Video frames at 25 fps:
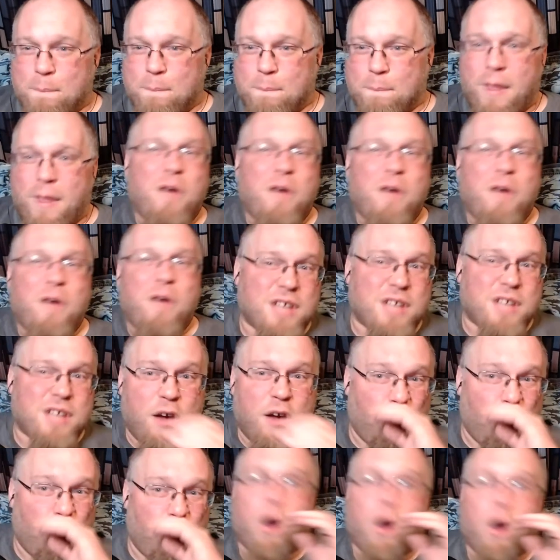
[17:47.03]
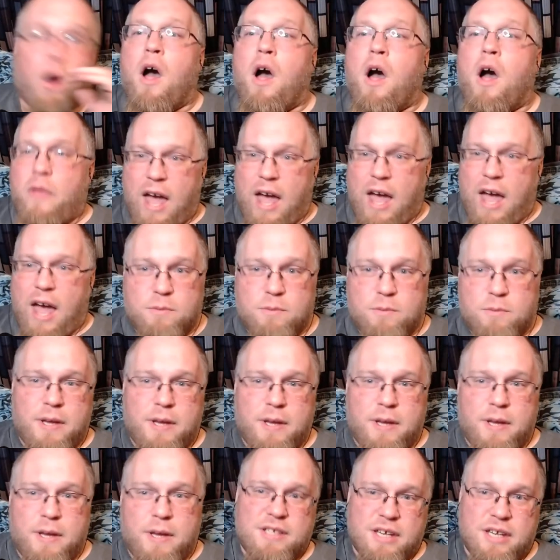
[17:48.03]
It was kind of cool. The action
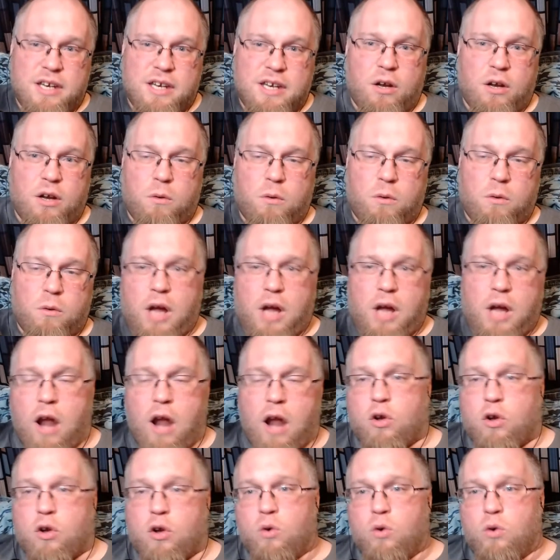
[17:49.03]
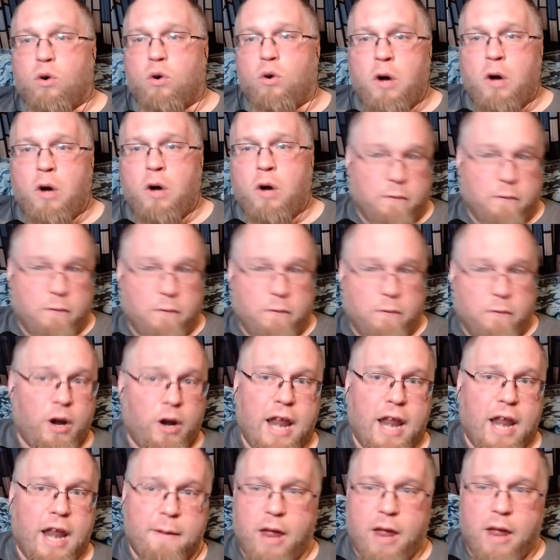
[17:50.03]
pieces in here were kind of cool for
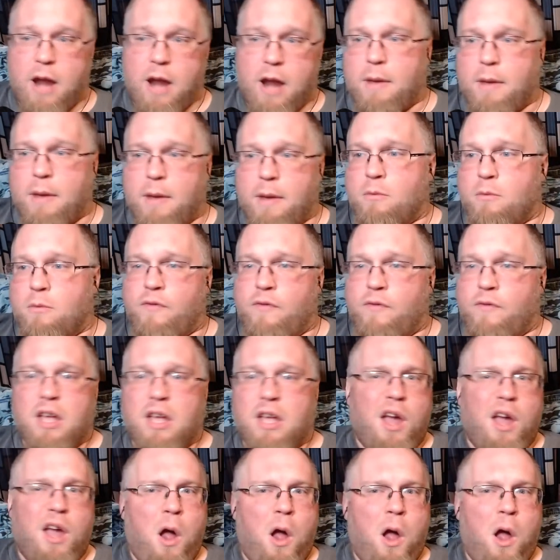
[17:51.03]
an animated movie.